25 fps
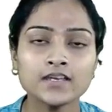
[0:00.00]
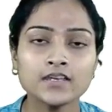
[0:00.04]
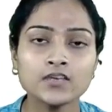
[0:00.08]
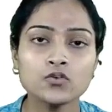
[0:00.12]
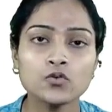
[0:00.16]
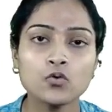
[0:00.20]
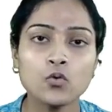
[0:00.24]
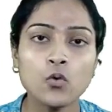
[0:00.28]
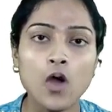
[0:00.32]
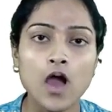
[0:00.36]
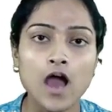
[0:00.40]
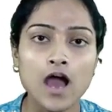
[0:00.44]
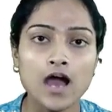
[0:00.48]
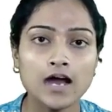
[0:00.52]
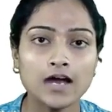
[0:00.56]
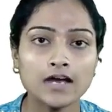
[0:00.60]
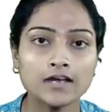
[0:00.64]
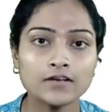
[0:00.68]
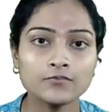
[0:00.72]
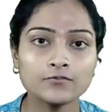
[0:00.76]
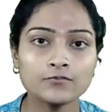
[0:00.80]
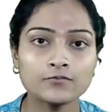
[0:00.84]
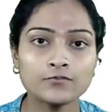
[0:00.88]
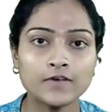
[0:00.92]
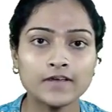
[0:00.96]
you
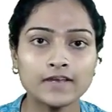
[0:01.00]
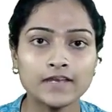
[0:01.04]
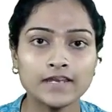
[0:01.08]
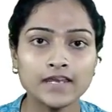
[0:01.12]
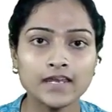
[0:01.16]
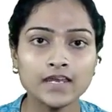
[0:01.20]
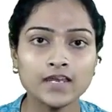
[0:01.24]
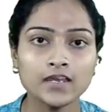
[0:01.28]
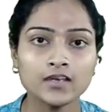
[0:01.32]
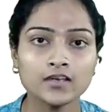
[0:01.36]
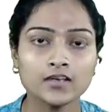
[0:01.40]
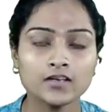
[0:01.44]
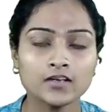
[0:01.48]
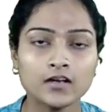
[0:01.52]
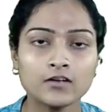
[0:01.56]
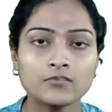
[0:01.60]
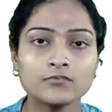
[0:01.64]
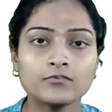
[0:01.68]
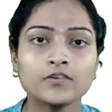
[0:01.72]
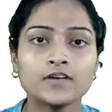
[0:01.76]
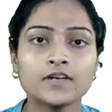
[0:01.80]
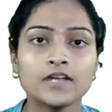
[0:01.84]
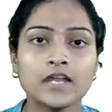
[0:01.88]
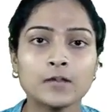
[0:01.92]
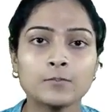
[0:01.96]
are very
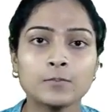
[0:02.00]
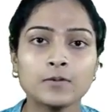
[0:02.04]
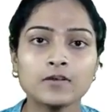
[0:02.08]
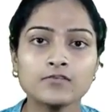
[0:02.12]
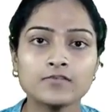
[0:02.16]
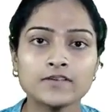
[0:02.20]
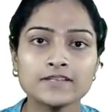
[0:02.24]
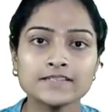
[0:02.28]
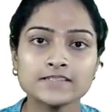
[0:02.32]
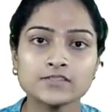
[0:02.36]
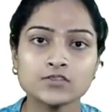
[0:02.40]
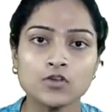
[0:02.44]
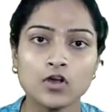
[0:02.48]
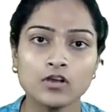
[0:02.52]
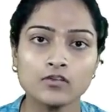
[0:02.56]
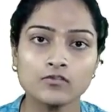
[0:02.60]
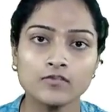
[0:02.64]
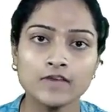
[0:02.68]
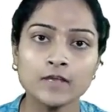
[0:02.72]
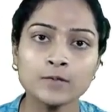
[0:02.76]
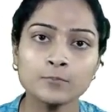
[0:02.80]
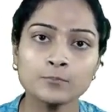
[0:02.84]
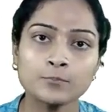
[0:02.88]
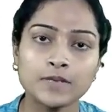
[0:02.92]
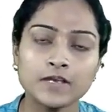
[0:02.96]
comfortable with
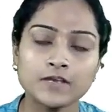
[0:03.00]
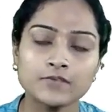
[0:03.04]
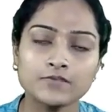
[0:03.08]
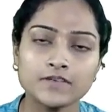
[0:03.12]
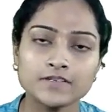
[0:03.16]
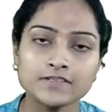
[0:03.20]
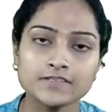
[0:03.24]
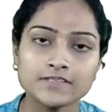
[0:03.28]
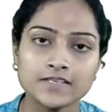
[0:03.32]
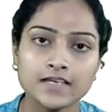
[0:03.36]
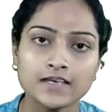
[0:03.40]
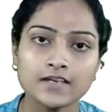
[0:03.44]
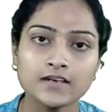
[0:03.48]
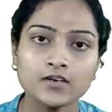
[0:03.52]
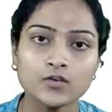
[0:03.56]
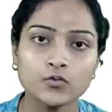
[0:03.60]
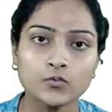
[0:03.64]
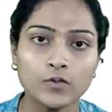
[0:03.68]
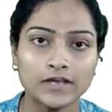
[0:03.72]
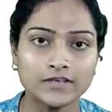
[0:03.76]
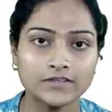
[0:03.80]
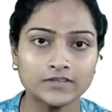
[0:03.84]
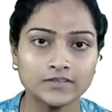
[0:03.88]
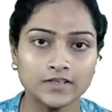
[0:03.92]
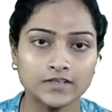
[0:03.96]
solving previous year
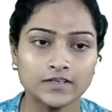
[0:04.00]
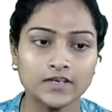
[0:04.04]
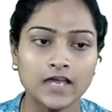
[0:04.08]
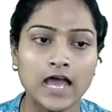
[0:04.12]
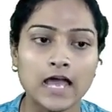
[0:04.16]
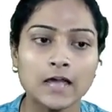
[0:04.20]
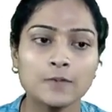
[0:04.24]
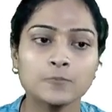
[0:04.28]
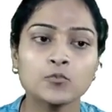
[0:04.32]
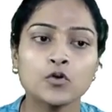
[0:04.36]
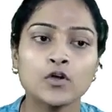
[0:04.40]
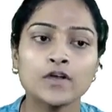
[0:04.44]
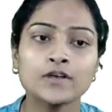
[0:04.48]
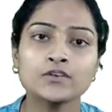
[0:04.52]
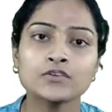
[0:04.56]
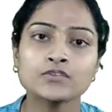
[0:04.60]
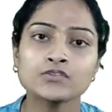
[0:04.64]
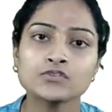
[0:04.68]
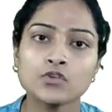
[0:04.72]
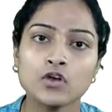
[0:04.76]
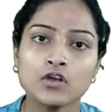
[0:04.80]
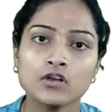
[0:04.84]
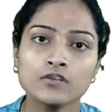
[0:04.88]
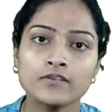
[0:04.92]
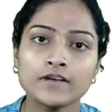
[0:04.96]
question. I am going to
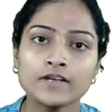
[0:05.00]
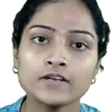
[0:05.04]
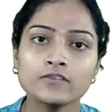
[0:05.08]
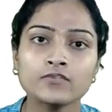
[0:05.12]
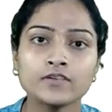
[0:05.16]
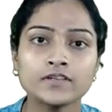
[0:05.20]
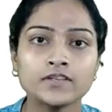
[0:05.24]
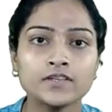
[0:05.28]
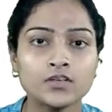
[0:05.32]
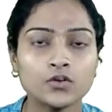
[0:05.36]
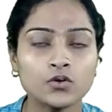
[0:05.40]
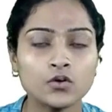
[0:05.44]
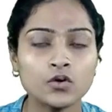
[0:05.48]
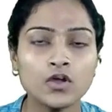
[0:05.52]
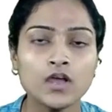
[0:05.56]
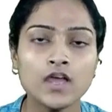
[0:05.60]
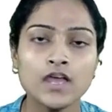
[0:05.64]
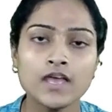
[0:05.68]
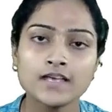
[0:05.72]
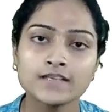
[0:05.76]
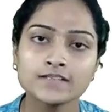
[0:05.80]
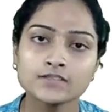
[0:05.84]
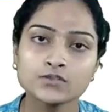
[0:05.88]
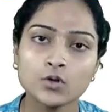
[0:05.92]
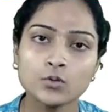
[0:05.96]
solve it with you.
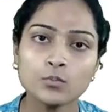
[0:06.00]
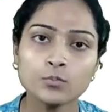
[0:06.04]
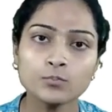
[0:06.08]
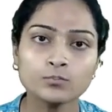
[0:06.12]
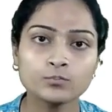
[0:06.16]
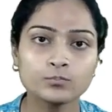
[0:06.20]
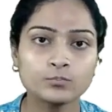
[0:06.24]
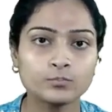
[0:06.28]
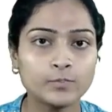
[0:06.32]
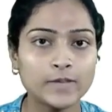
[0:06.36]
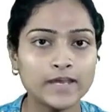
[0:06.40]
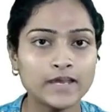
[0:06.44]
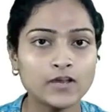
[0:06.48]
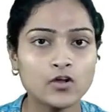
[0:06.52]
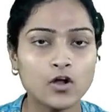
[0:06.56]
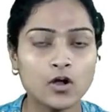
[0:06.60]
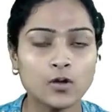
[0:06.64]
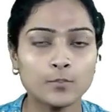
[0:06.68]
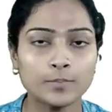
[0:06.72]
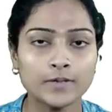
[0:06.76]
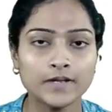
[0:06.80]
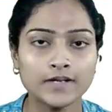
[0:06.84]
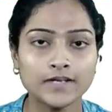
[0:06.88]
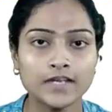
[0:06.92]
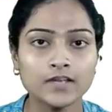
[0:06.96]
So be
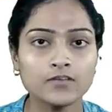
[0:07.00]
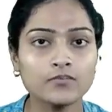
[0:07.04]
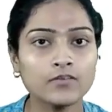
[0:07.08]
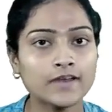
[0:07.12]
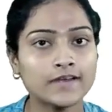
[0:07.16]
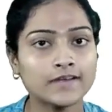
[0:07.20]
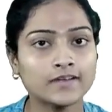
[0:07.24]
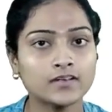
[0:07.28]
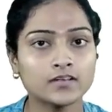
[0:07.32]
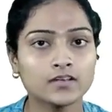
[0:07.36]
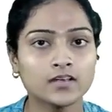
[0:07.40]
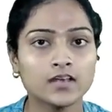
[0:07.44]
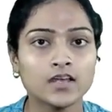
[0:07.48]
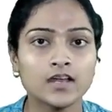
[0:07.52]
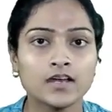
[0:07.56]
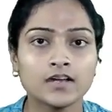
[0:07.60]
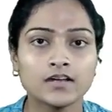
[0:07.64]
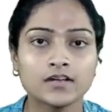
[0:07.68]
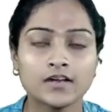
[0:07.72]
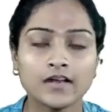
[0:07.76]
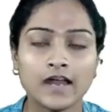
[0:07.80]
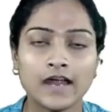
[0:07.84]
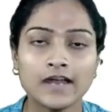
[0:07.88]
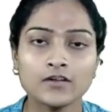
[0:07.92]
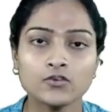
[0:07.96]
cooperative and
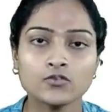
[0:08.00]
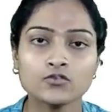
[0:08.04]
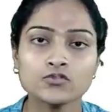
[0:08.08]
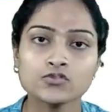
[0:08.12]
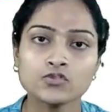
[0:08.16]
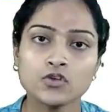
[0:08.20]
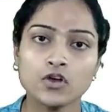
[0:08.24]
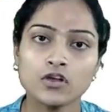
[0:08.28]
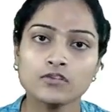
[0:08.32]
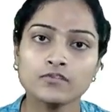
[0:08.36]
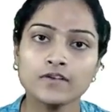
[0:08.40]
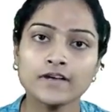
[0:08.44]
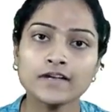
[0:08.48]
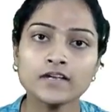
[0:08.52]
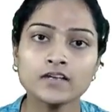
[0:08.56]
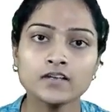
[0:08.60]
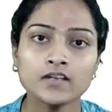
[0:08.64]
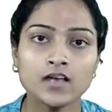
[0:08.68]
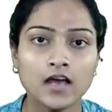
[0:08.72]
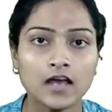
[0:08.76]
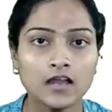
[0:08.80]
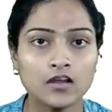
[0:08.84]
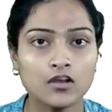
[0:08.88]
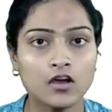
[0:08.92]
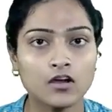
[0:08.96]
try to solve it
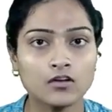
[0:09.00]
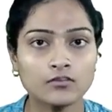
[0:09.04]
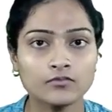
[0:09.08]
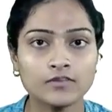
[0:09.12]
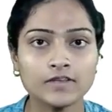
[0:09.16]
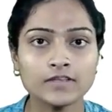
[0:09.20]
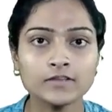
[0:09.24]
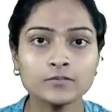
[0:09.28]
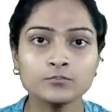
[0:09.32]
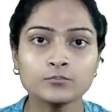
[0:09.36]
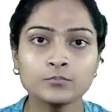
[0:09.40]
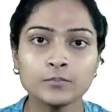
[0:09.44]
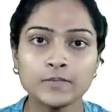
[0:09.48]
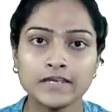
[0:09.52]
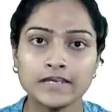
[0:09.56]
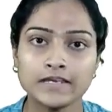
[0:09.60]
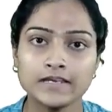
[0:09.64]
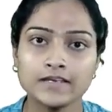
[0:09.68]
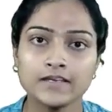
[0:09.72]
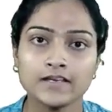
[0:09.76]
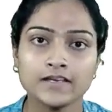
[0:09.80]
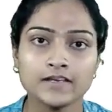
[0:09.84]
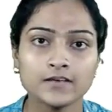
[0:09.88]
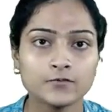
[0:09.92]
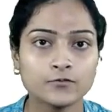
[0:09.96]
along with
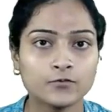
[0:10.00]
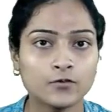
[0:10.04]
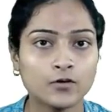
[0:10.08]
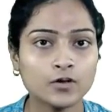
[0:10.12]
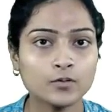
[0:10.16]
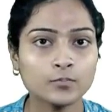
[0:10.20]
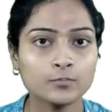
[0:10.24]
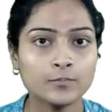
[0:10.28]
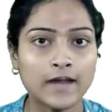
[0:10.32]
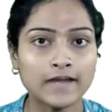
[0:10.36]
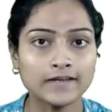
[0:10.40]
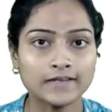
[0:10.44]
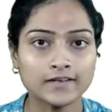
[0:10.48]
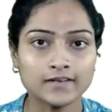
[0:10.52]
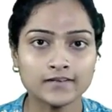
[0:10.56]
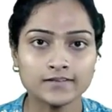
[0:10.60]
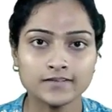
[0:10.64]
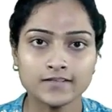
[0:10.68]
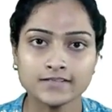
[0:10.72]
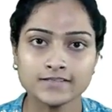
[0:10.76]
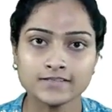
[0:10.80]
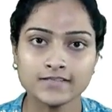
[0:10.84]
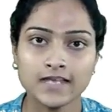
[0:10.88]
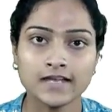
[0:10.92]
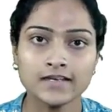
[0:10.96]
me for better
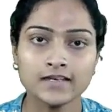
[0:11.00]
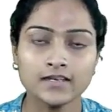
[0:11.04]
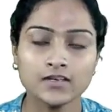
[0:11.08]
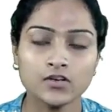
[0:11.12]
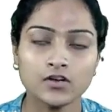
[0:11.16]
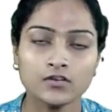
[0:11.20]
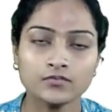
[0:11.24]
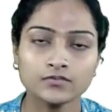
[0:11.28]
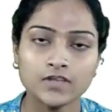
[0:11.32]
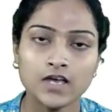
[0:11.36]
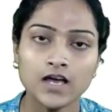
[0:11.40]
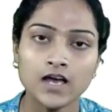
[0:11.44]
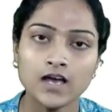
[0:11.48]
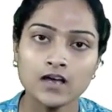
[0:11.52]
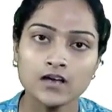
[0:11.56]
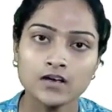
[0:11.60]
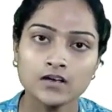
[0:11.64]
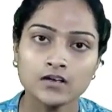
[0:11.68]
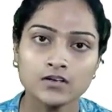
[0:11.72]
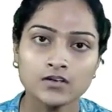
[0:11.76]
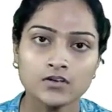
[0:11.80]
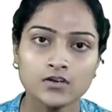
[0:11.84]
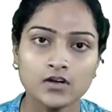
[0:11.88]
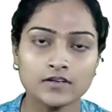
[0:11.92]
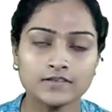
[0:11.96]
understanding of the
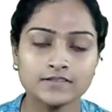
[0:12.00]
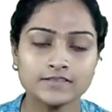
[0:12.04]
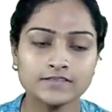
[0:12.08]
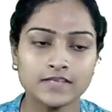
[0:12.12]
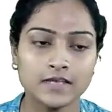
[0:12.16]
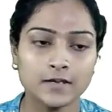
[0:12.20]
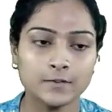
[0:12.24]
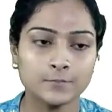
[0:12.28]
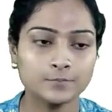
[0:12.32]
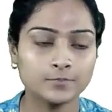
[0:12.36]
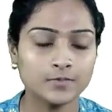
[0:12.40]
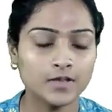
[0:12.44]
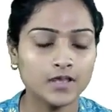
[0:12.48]
concept.